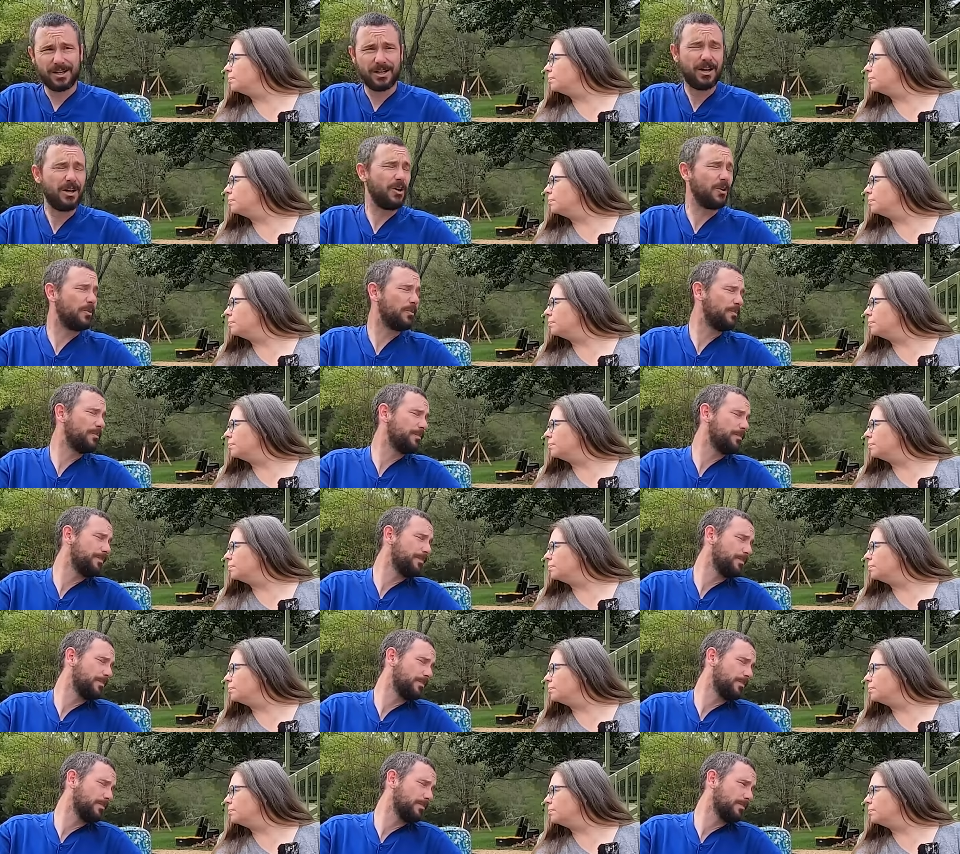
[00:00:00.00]
Speaker 1: Oh.
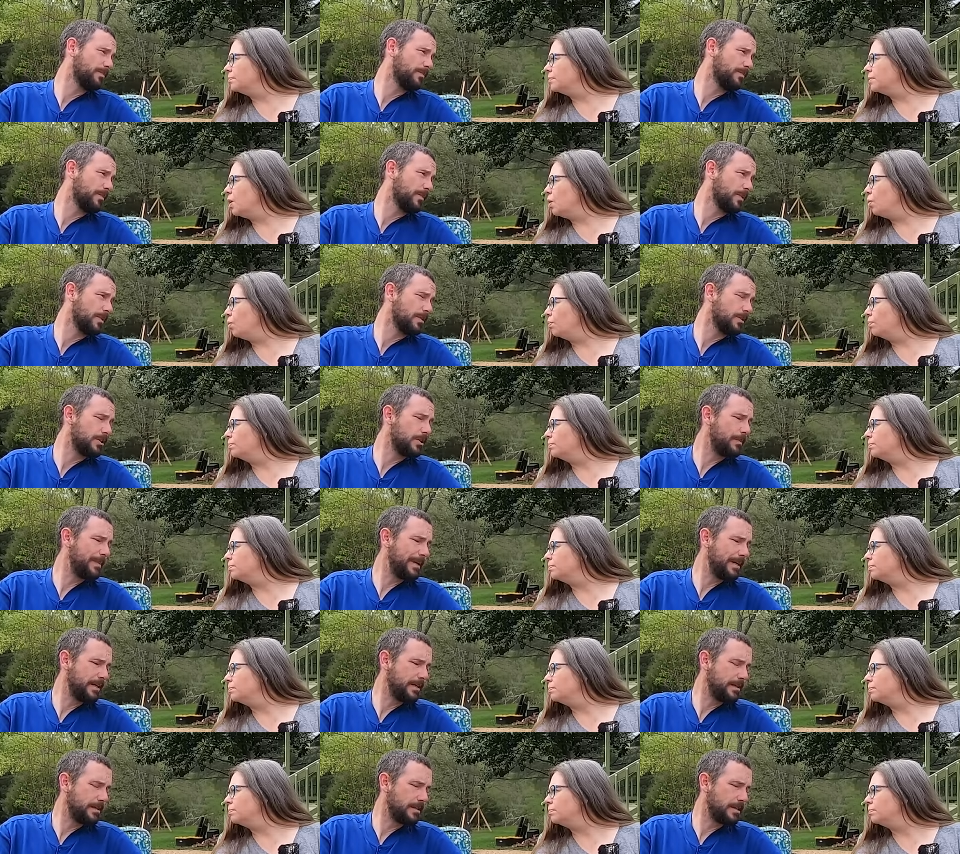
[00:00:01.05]
Did
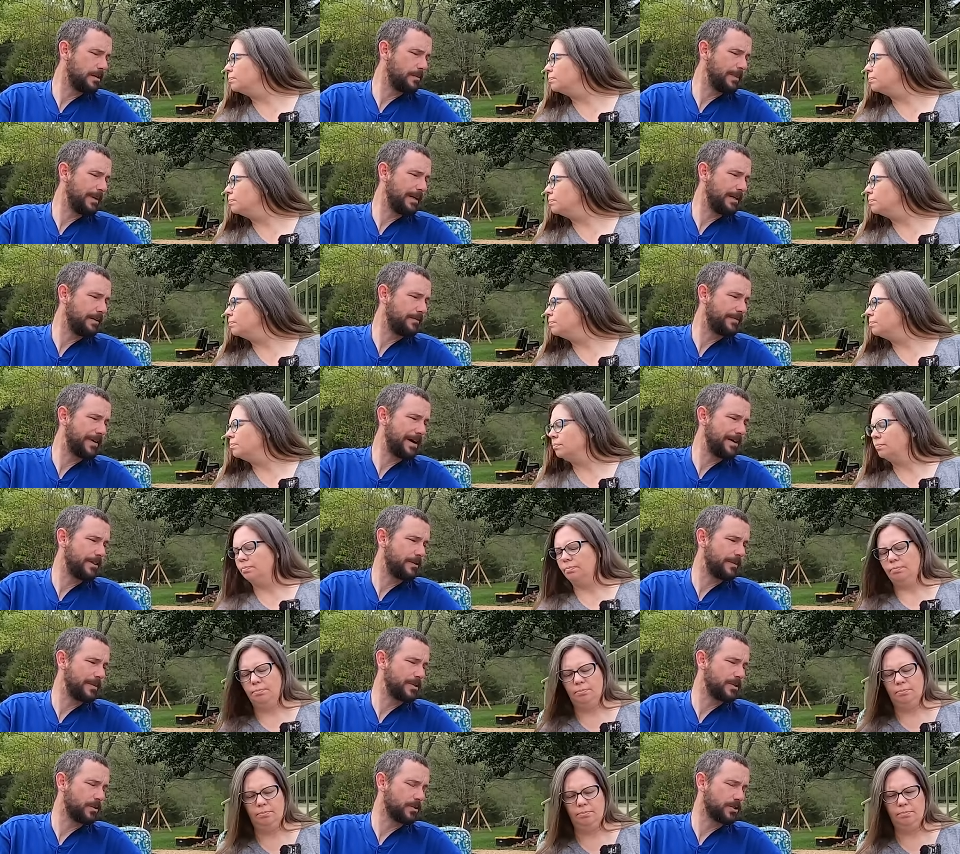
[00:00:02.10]
we find
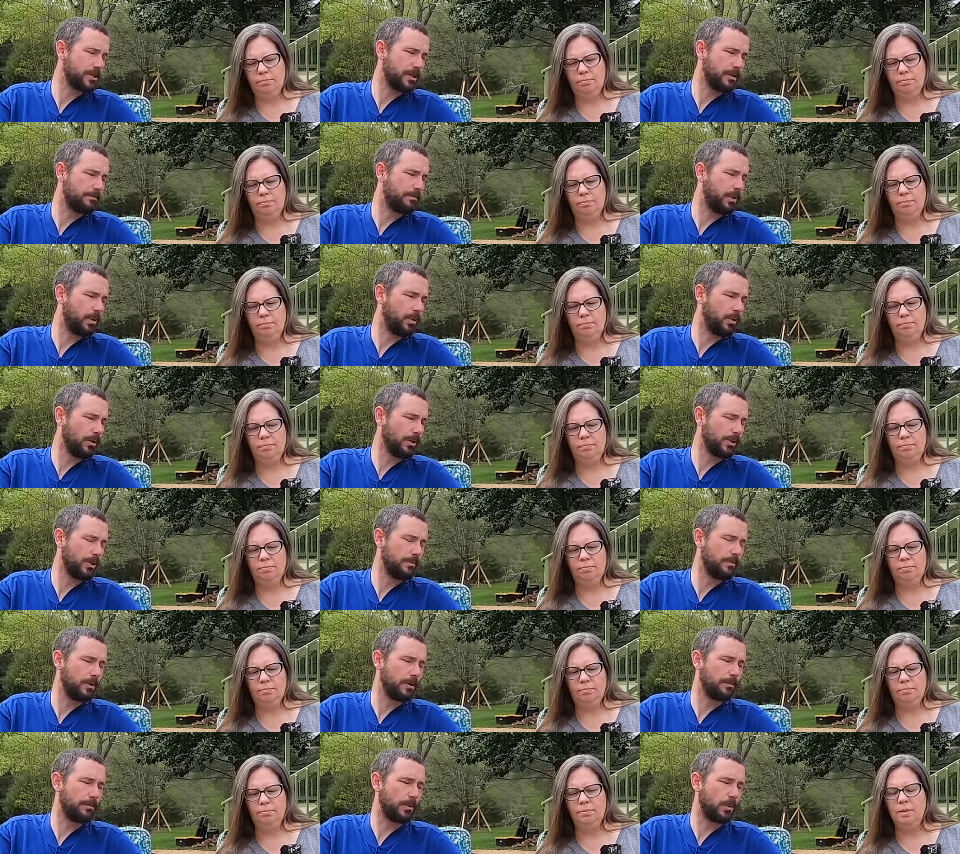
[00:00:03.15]
the results of the poll?
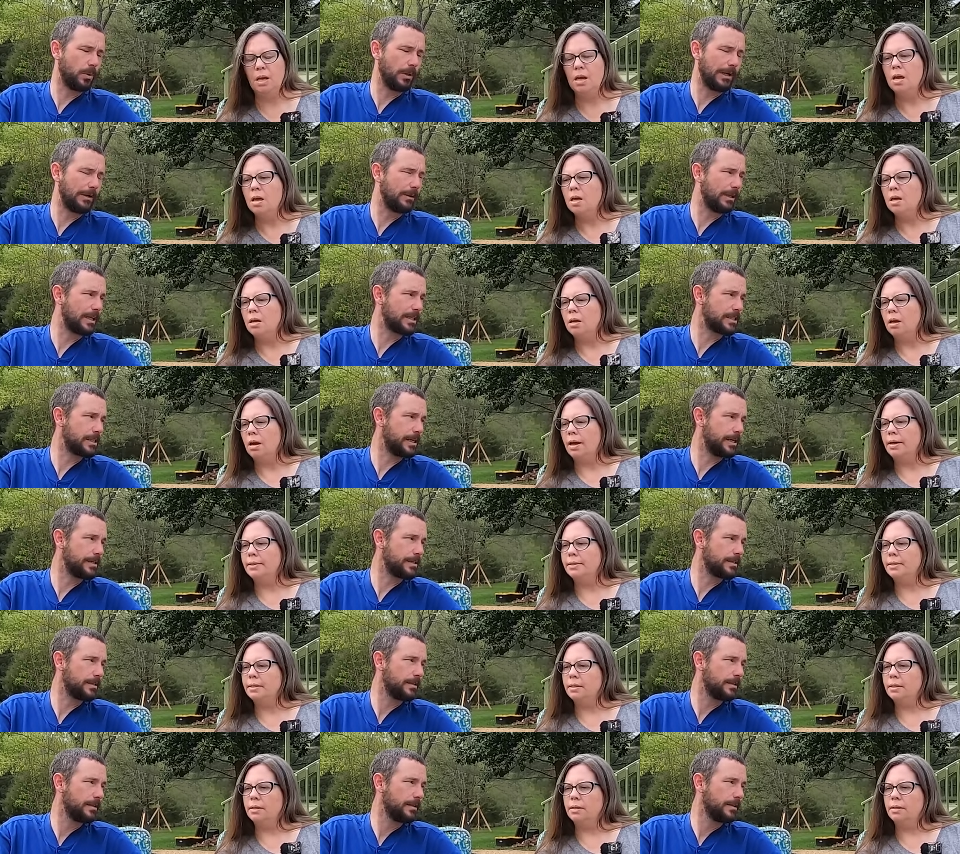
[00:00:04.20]
You put a poll out last
Speaker 2: night. I
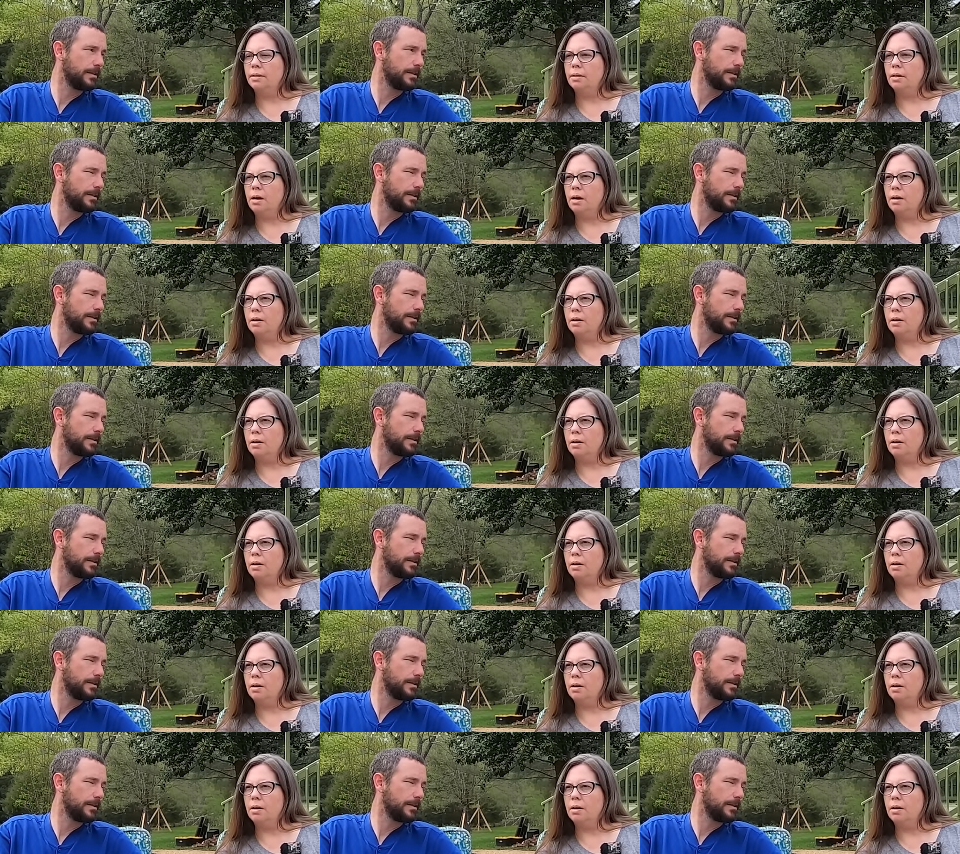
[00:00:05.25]
did.